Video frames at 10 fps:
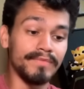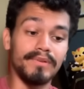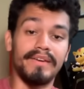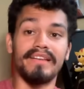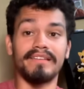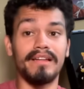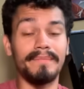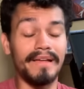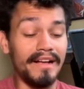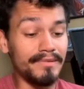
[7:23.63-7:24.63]
you cancel
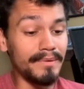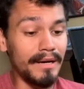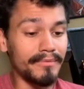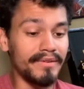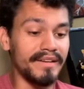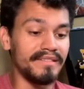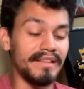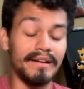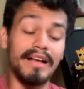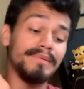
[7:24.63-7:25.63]
an attribute upgrade
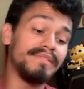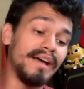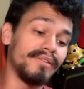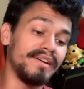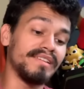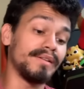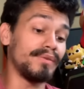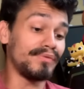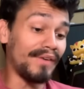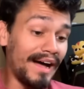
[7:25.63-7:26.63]
or attribute downgrades. At
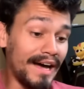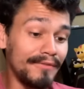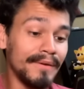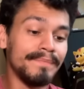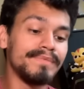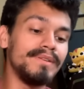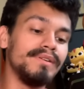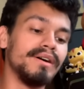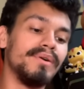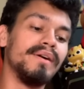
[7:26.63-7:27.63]
level 5, you
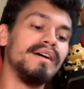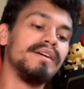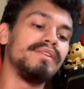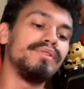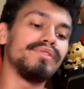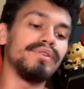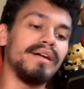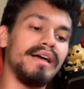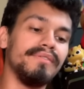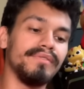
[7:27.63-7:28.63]
go
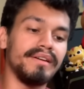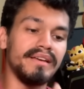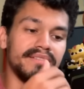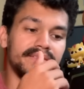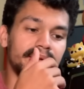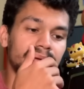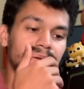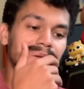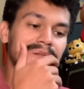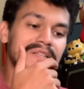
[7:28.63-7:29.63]
neutral every
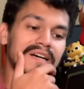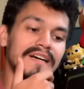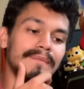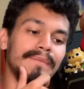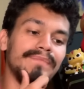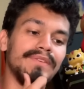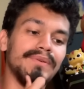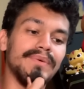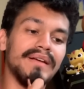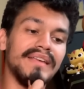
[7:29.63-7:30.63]
single time
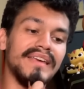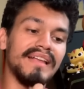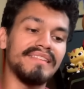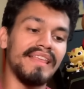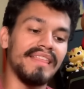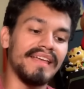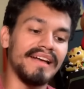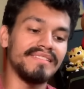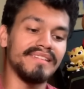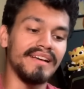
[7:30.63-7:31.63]
you get
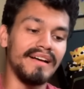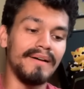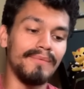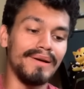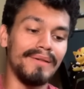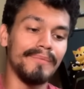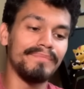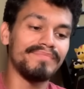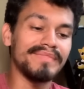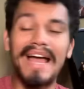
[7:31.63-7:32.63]
that,
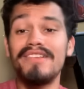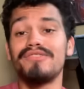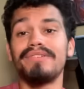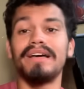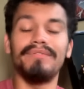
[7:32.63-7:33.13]
entry of